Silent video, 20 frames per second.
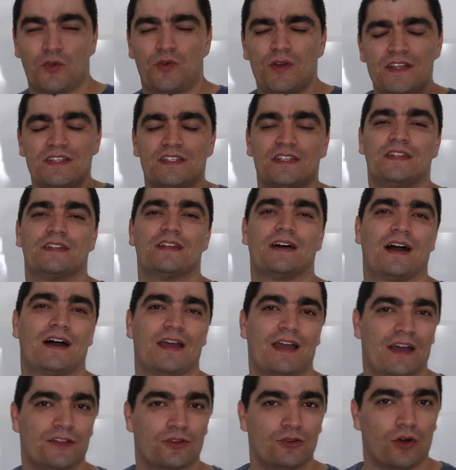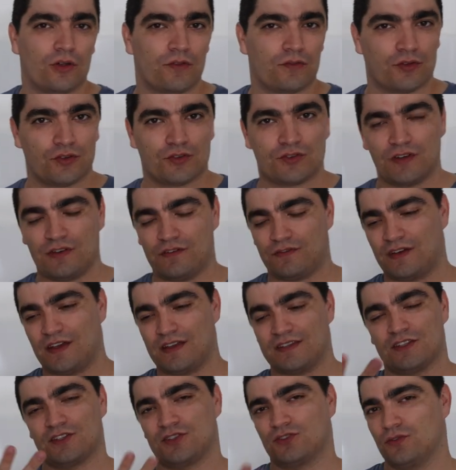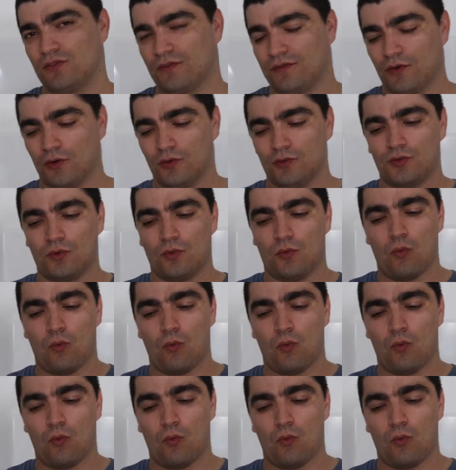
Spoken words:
The reason I had gone for 3-phase is twofold.